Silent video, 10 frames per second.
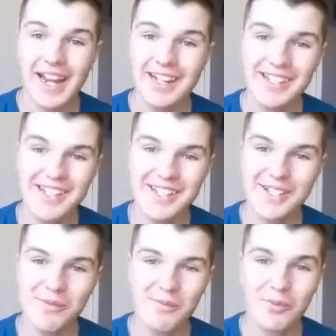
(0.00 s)

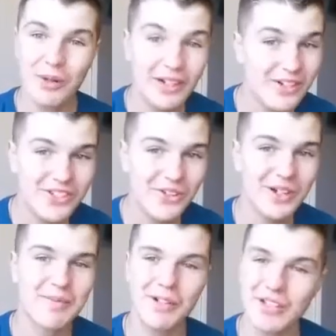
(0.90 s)
It's a weird
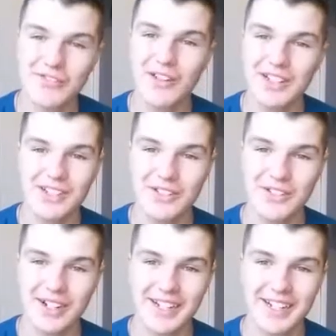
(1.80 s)
story, pretty funny
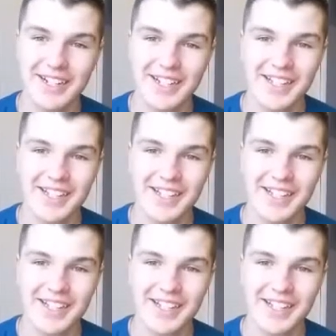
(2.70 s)
story.